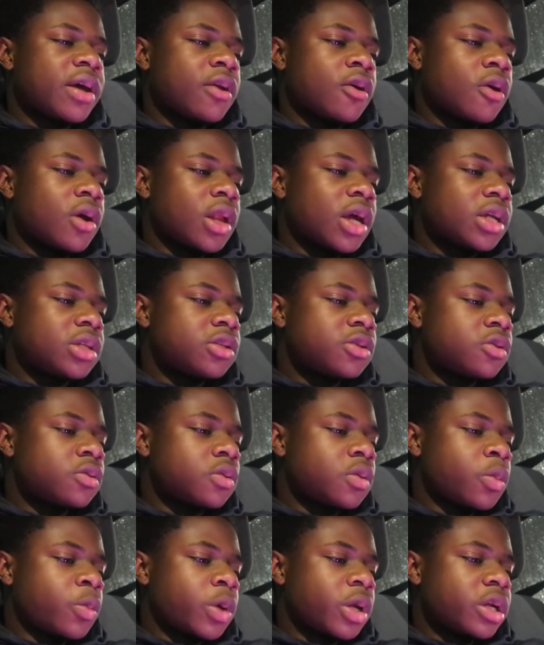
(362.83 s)
all that too
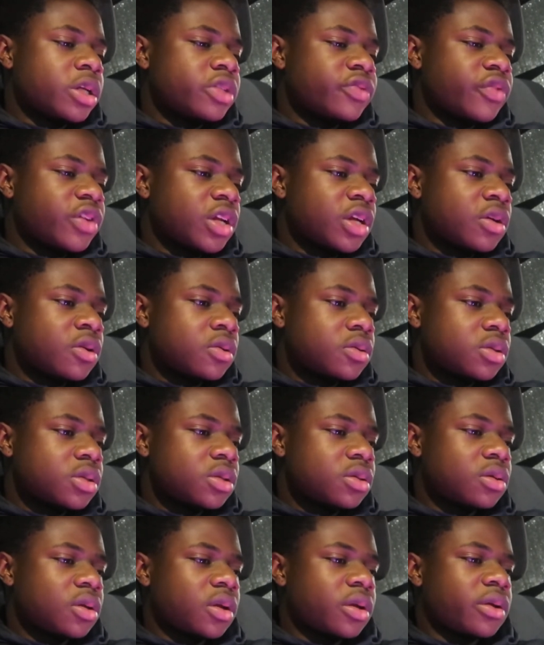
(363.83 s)
in one of these videos.
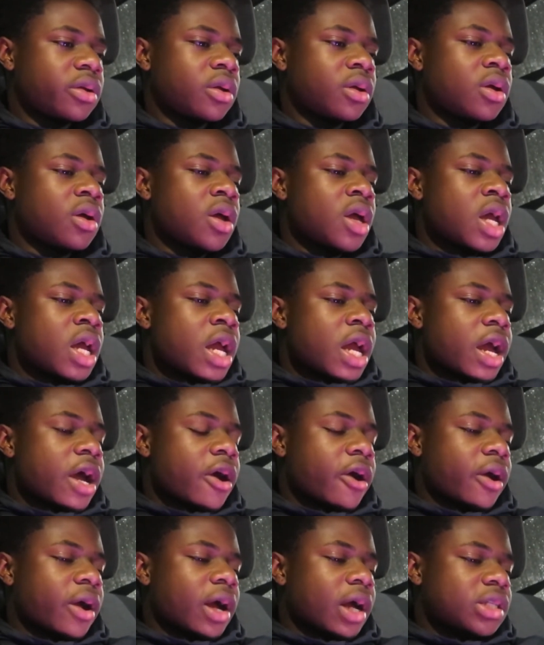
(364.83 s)
But
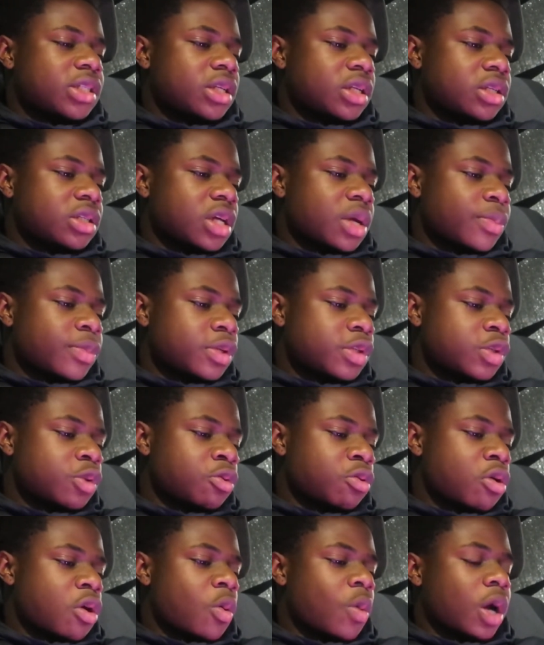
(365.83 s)
car content is coming
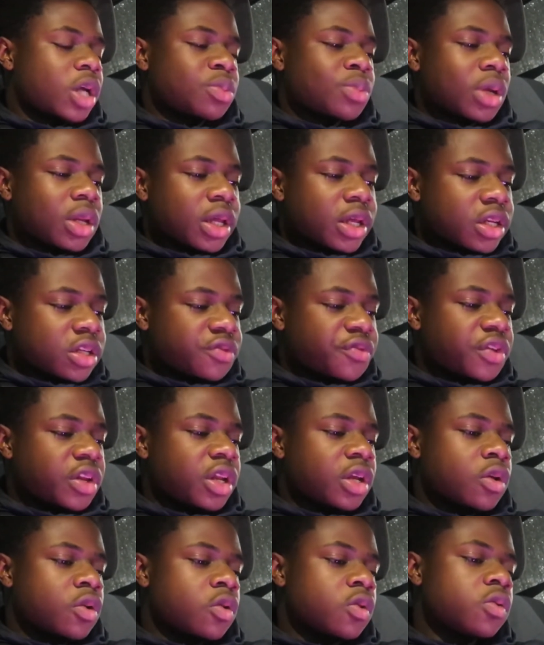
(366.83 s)
soon. Go watch my latest
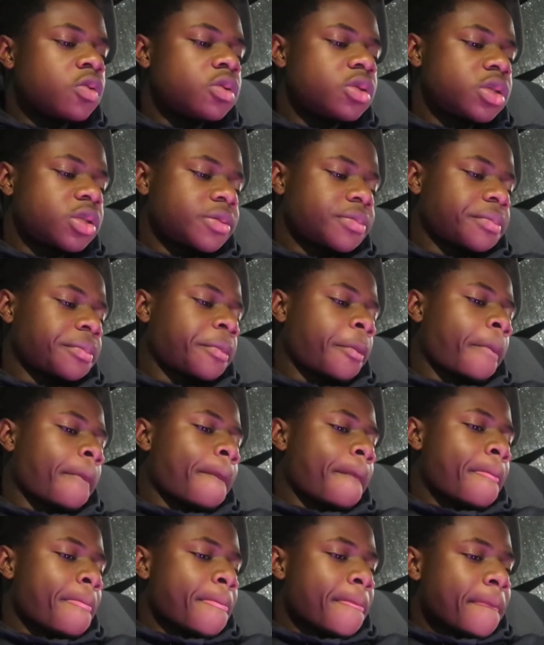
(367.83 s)
videos.
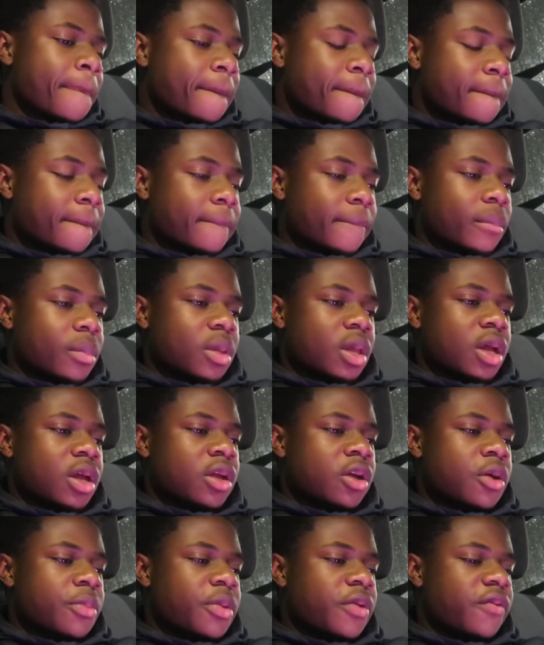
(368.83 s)
And
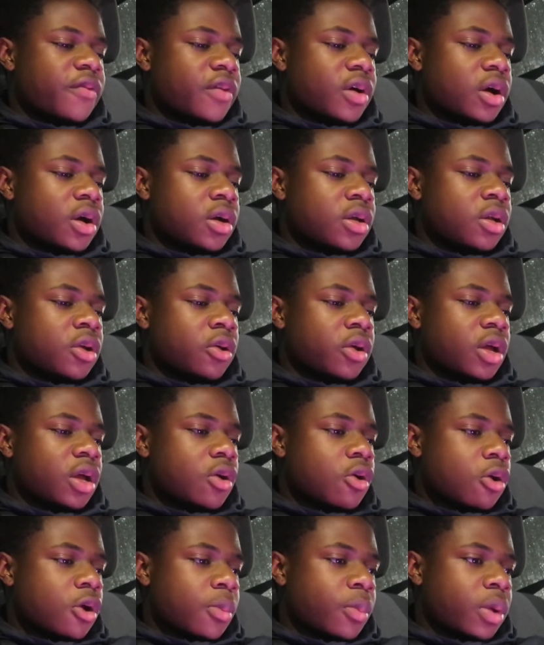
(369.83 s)
you'll be fine. You'll get
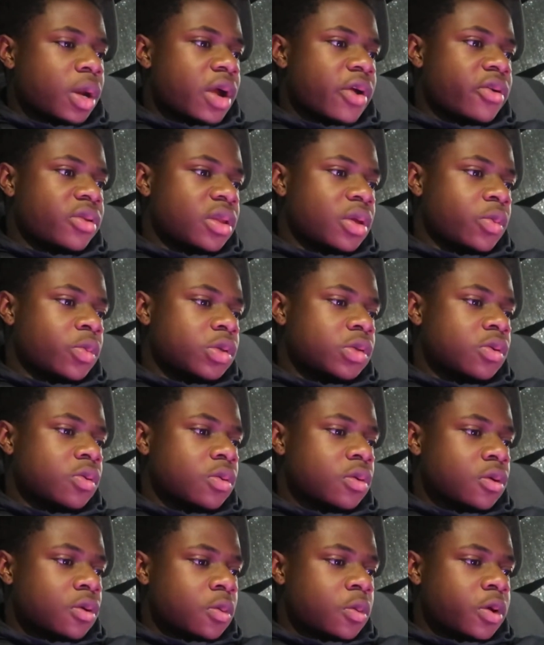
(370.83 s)
caught up on everything. What's
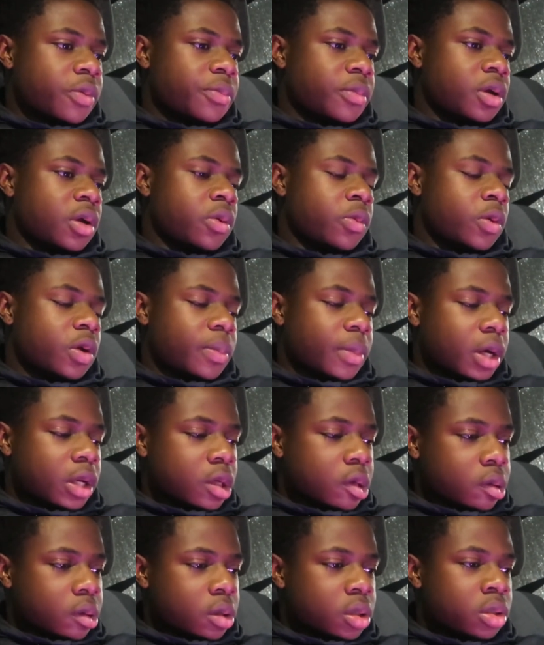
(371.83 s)
going on with me? What am I
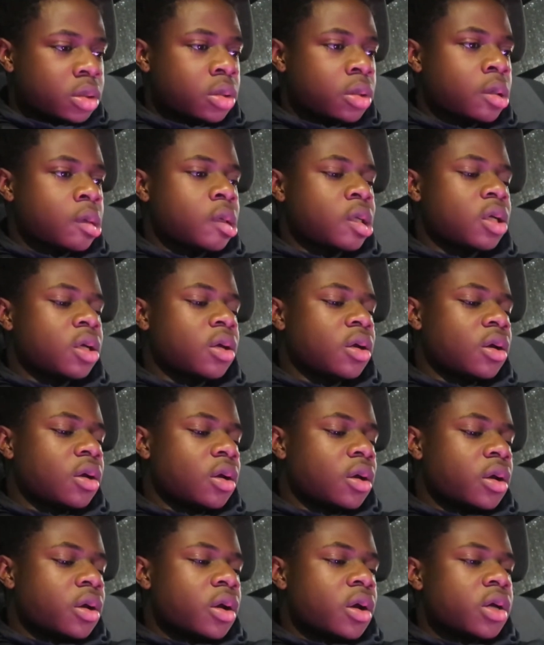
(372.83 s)
doing?
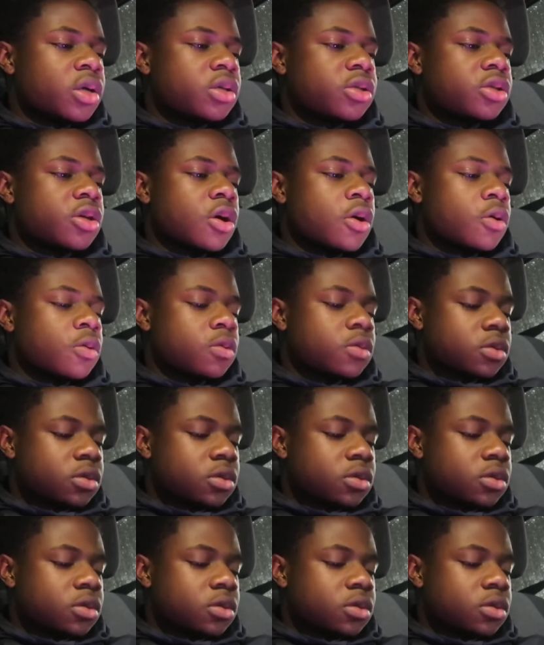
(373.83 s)
So.